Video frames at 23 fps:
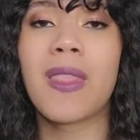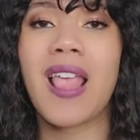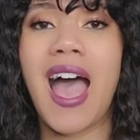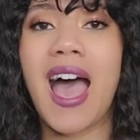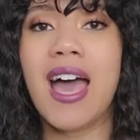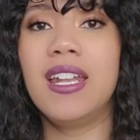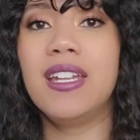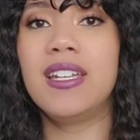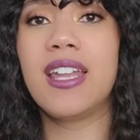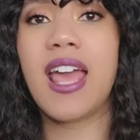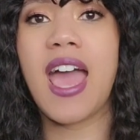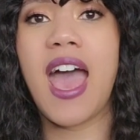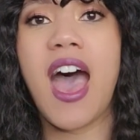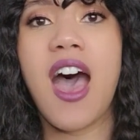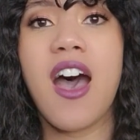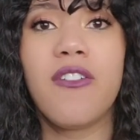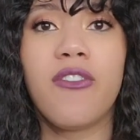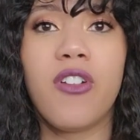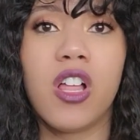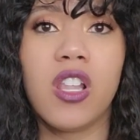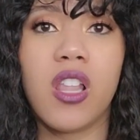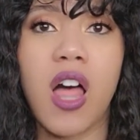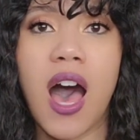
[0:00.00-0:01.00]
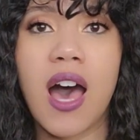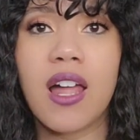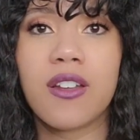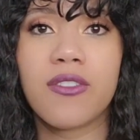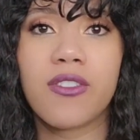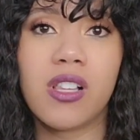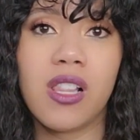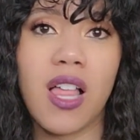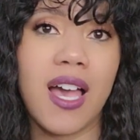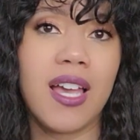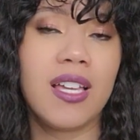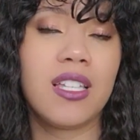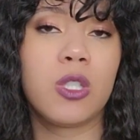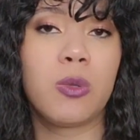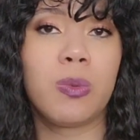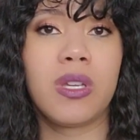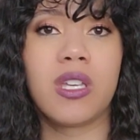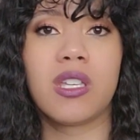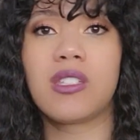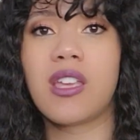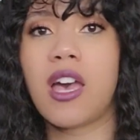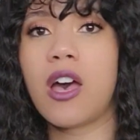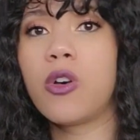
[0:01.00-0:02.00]
I didn't have a lot of clients
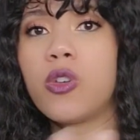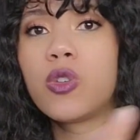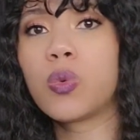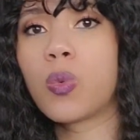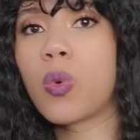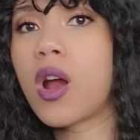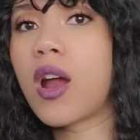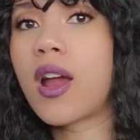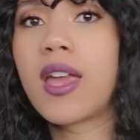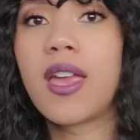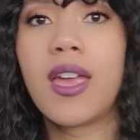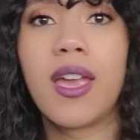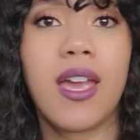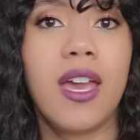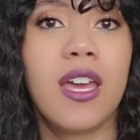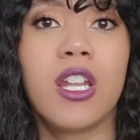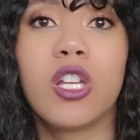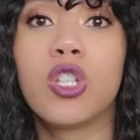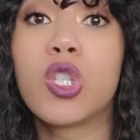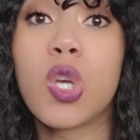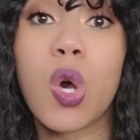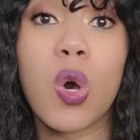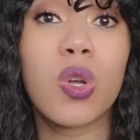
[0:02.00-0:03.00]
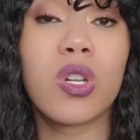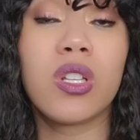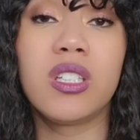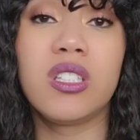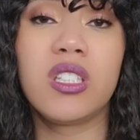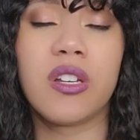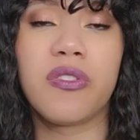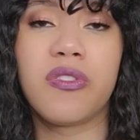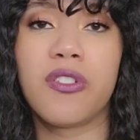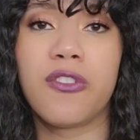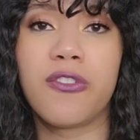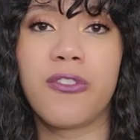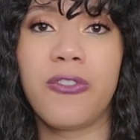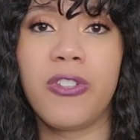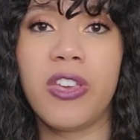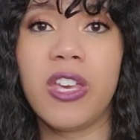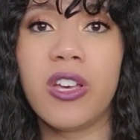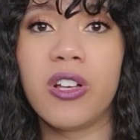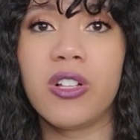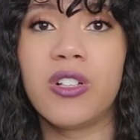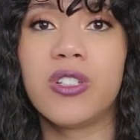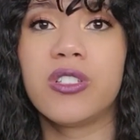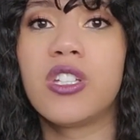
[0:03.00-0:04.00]
because I was working in a totally different
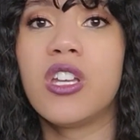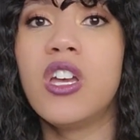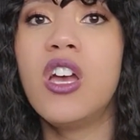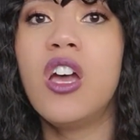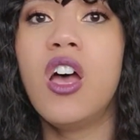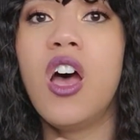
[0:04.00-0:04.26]
field